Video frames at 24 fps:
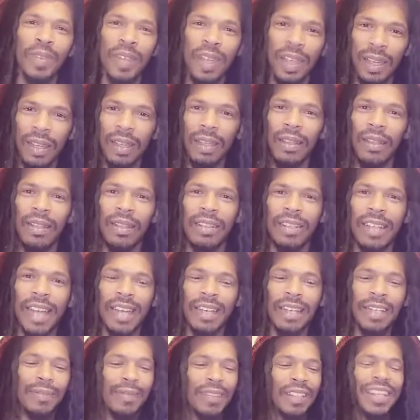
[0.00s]
Huh?
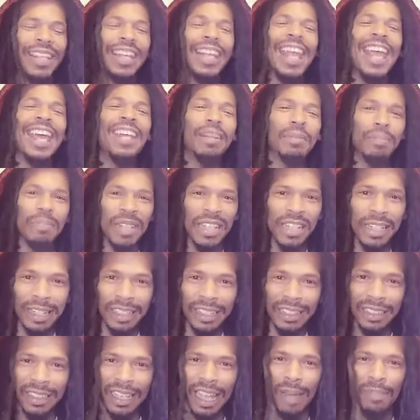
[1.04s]
Not even the enemy
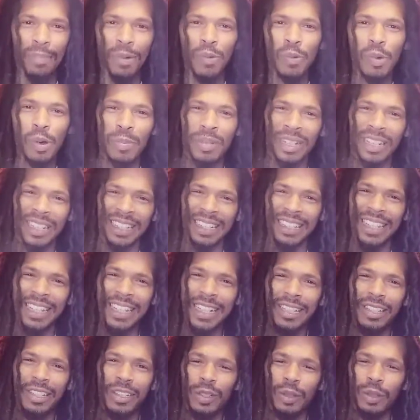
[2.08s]
could stop a woman in
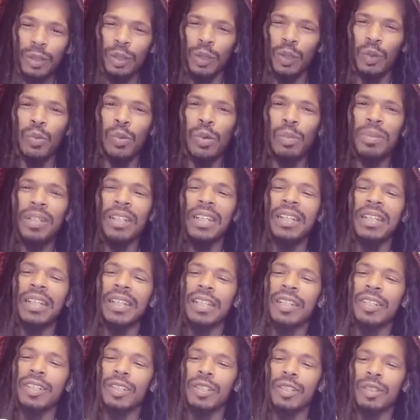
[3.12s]
these shoes. A woman in
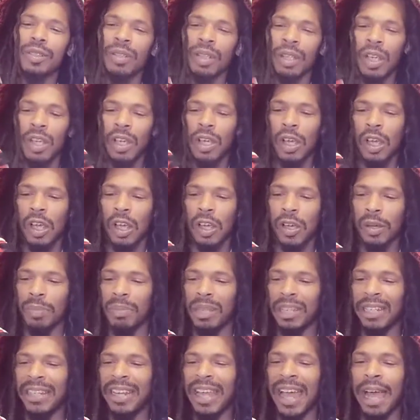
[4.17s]
these shoes could
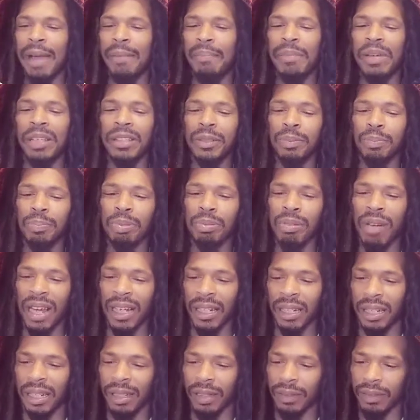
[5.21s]
be 9 months
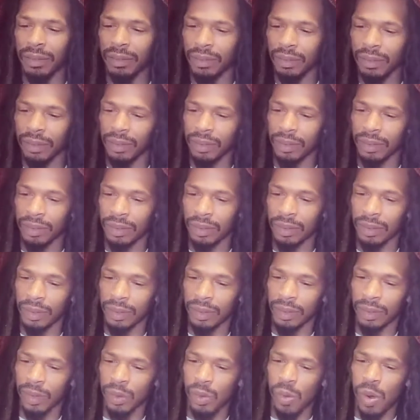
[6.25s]
pregnant,
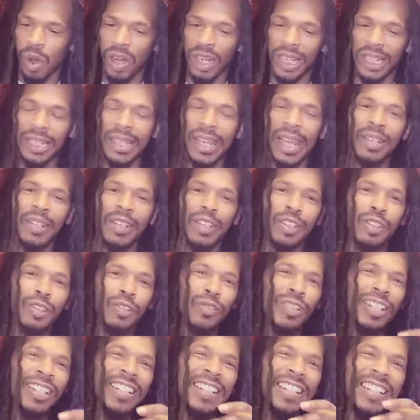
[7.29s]
walking down the
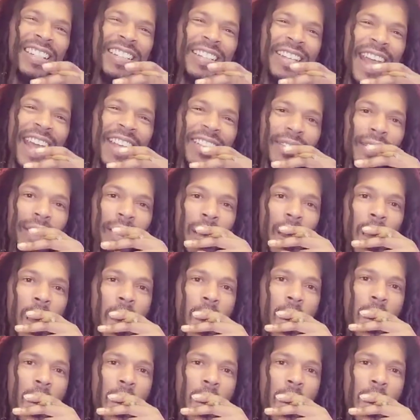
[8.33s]
street in the desert.